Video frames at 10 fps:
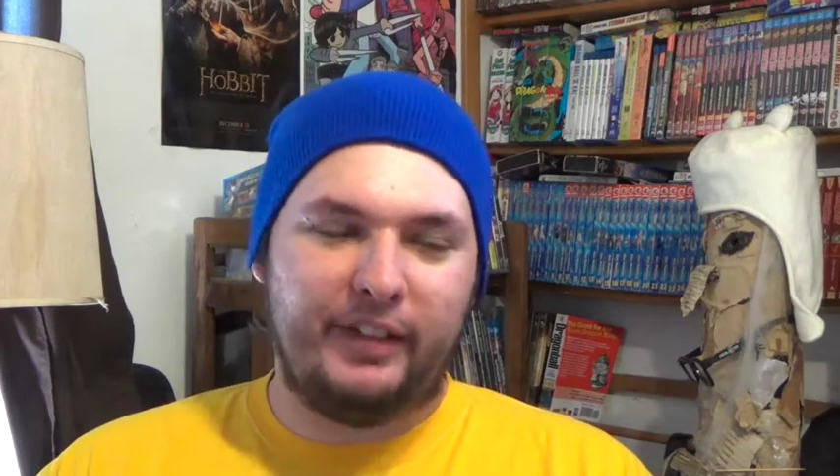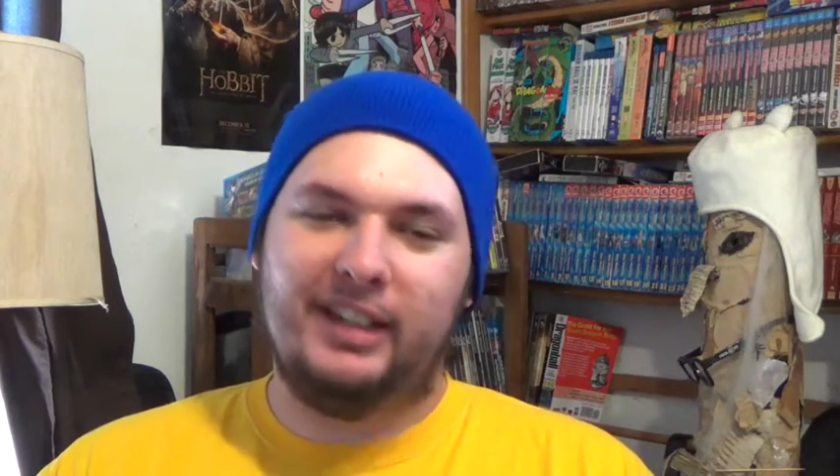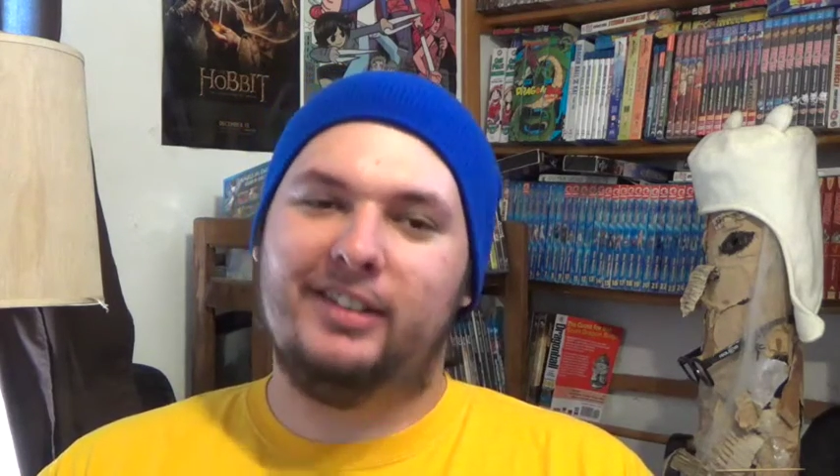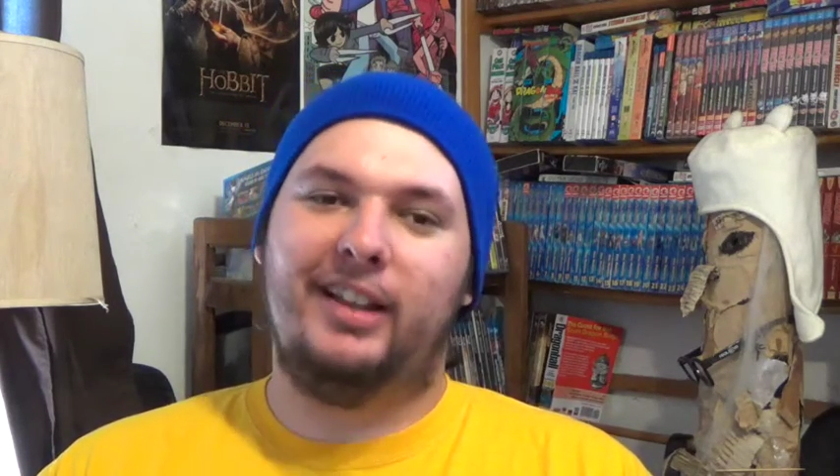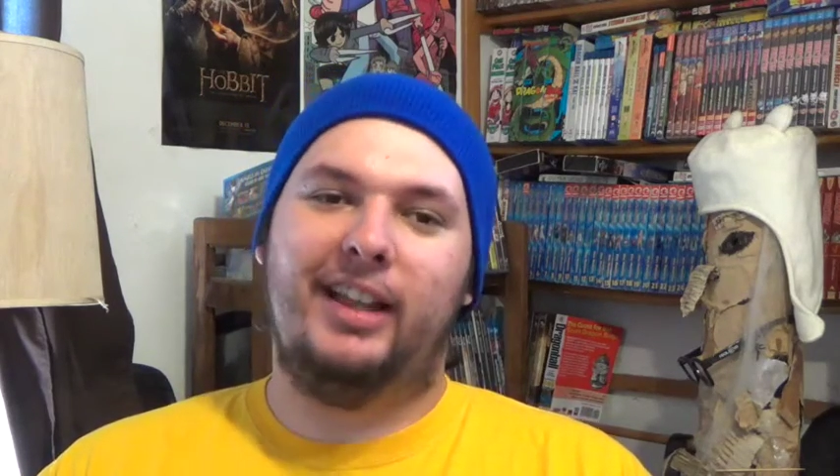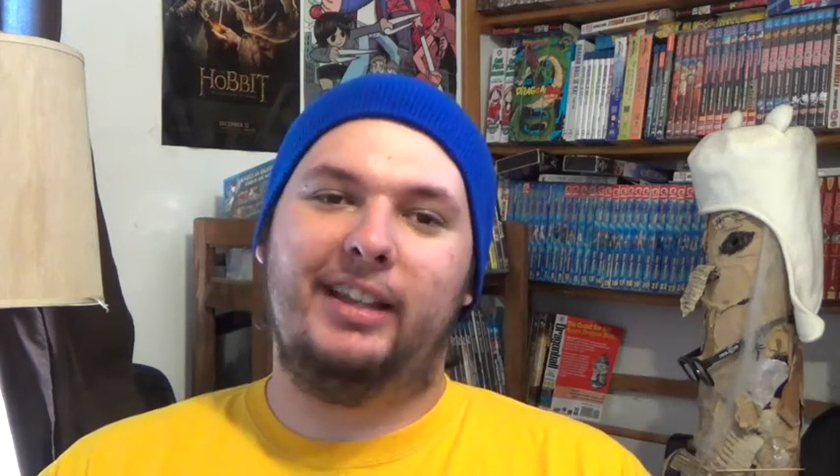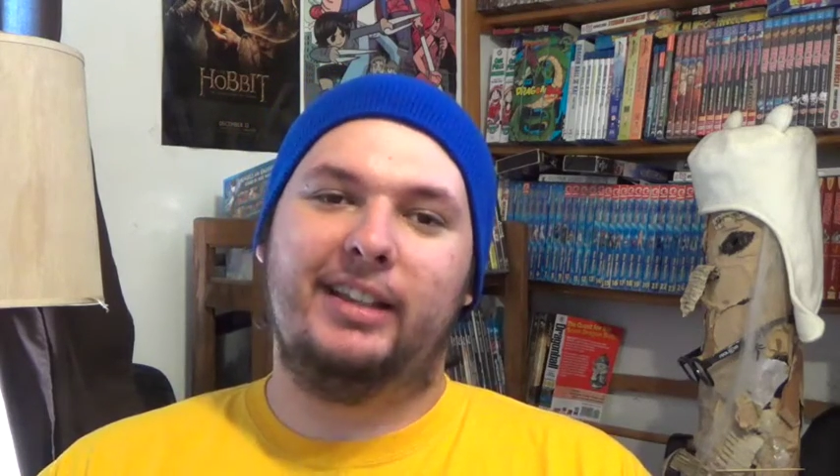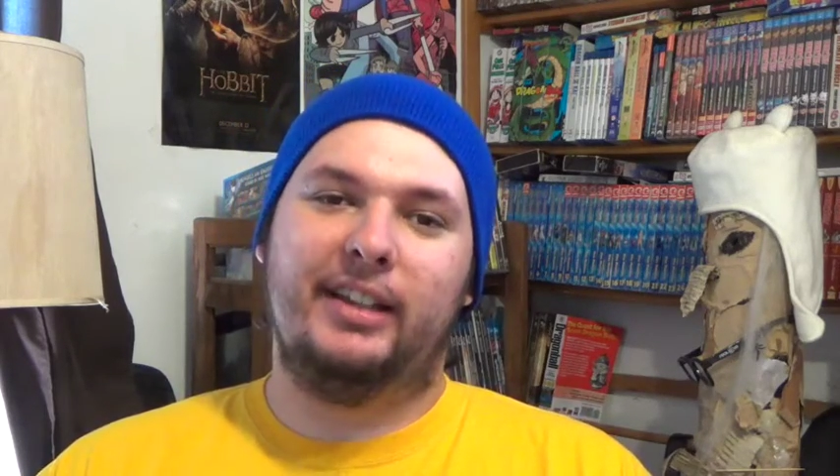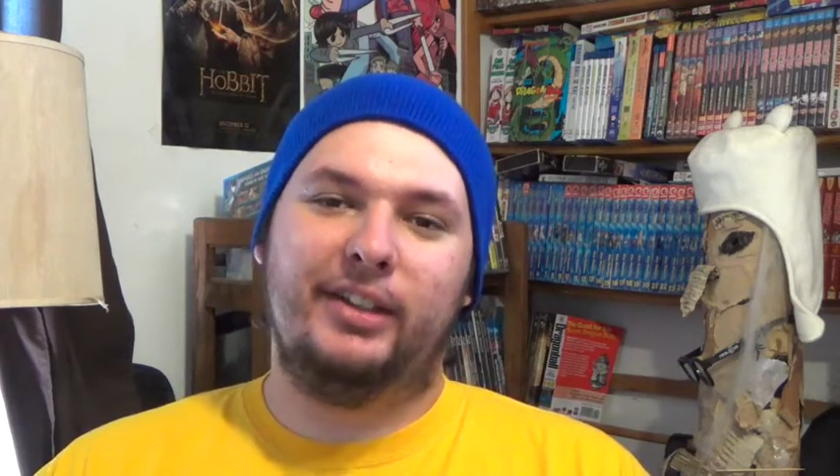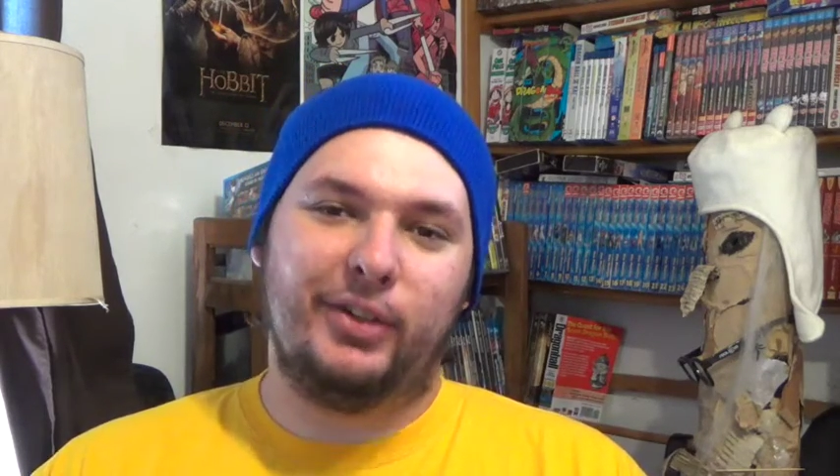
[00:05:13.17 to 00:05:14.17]
And he's
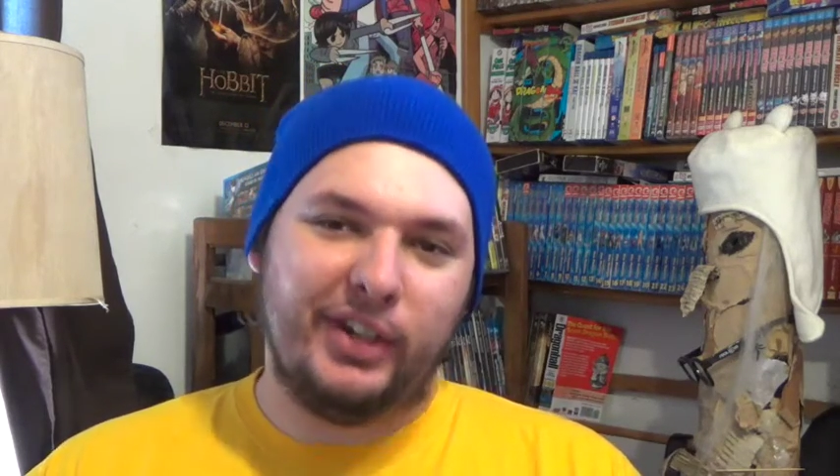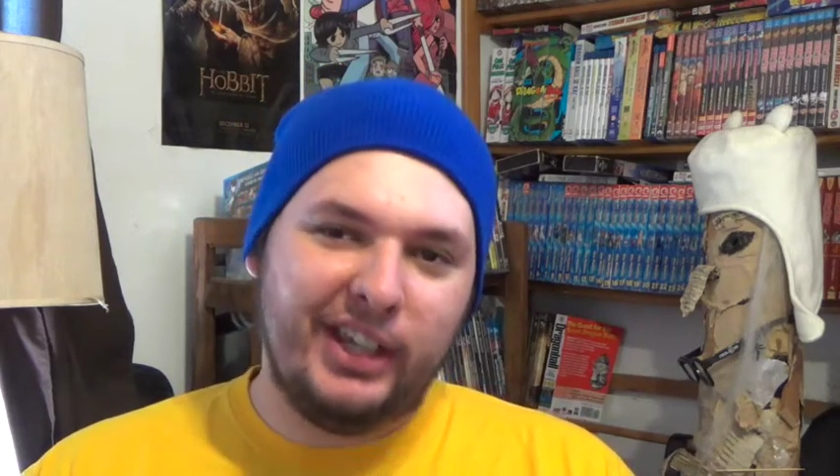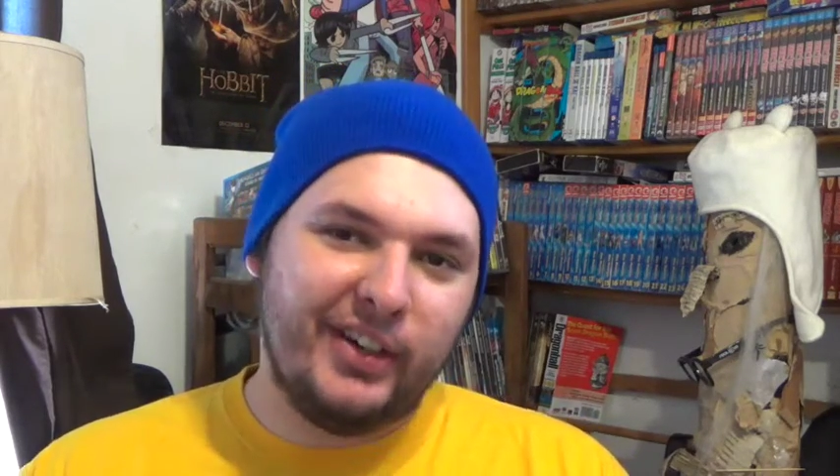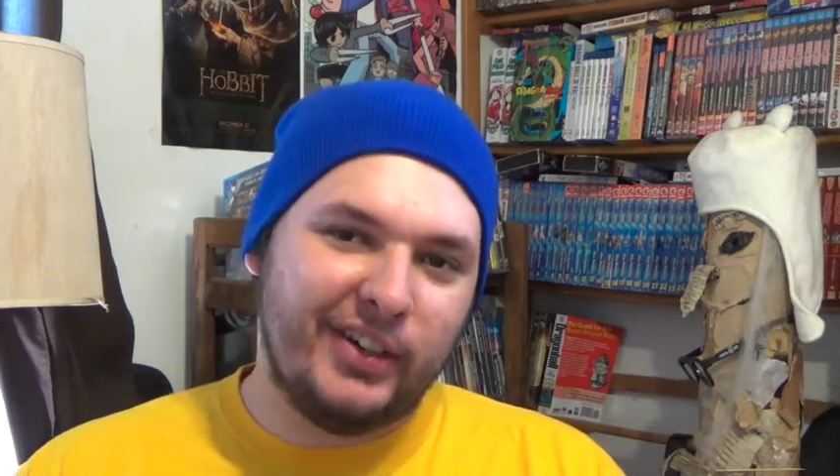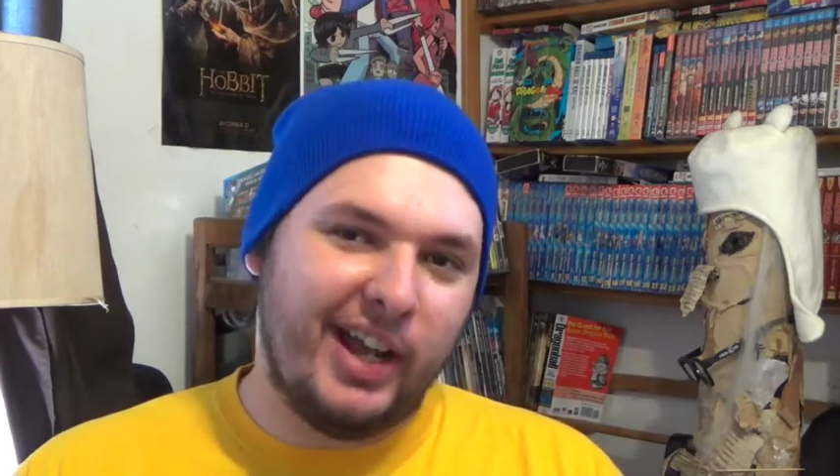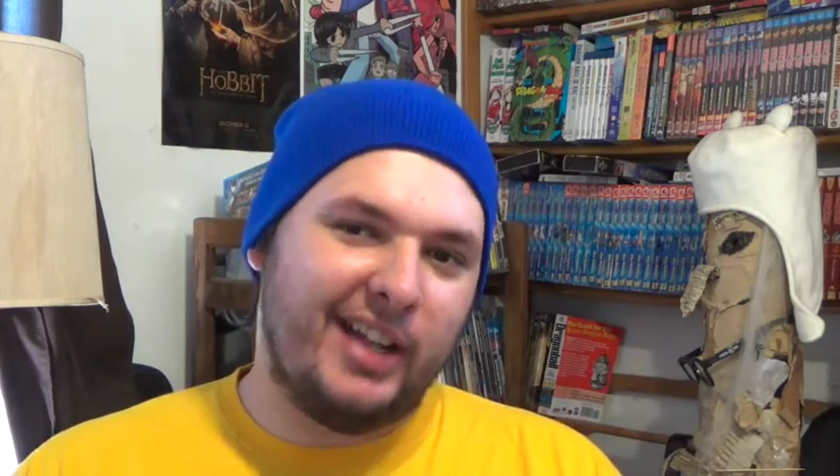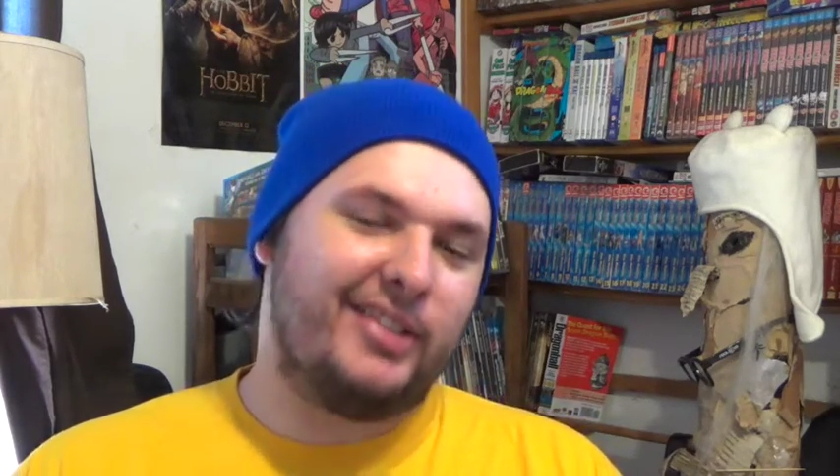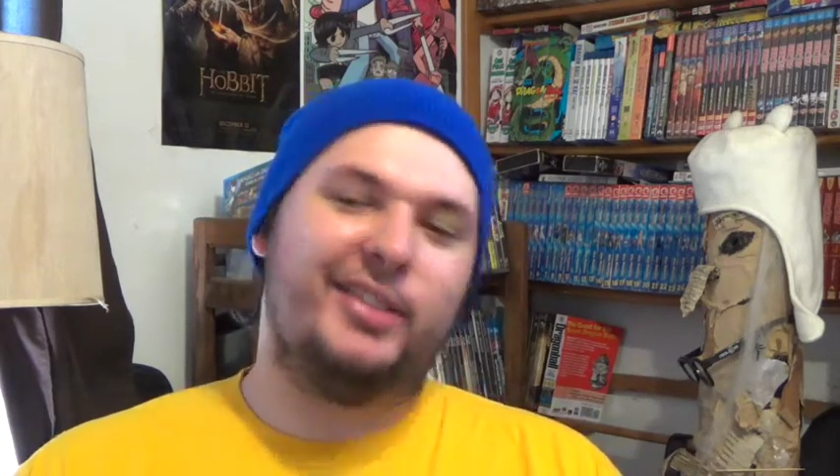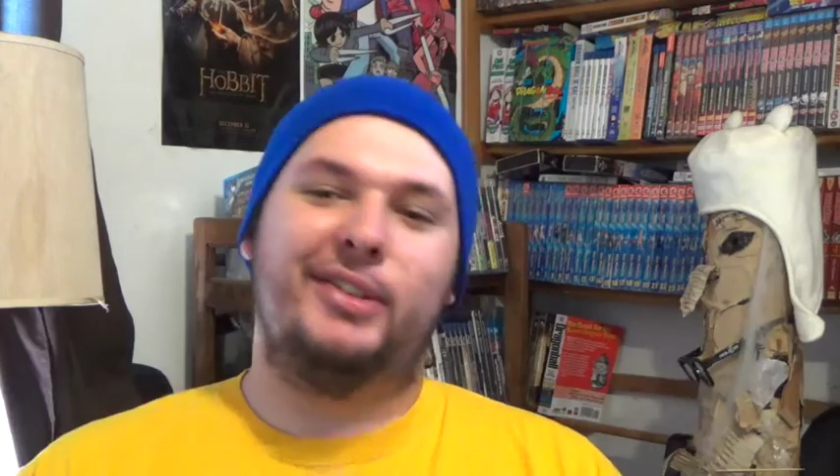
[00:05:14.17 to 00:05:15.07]
like, You're here, Natsu.